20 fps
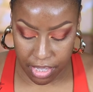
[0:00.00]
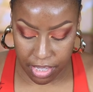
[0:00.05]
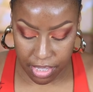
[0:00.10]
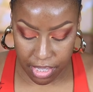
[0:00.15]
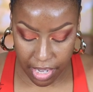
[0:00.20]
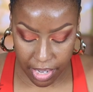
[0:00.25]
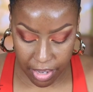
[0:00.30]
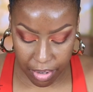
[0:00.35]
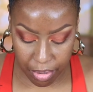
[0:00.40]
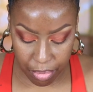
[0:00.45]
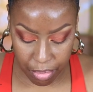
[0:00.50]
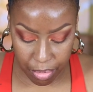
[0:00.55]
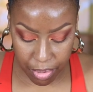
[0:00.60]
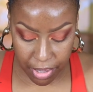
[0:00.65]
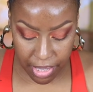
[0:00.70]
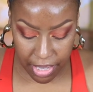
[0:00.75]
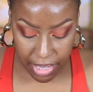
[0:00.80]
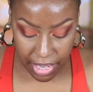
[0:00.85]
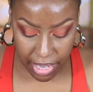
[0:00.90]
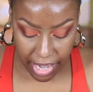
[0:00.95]
it's like a
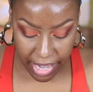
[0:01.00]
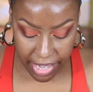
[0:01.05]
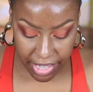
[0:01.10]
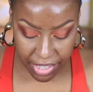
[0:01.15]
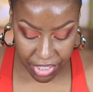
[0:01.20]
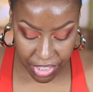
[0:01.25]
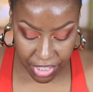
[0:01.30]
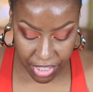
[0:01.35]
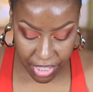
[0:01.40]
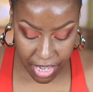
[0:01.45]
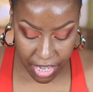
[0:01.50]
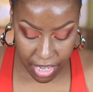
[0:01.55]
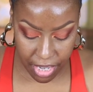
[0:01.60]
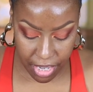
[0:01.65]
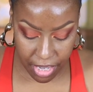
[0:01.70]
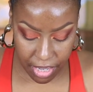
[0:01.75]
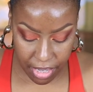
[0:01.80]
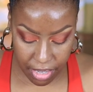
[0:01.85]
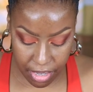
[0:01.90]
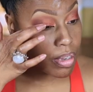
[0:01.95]
really light
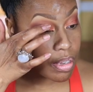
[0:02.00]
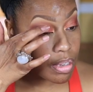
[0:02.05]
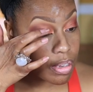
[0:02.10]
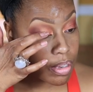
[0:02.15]
shade.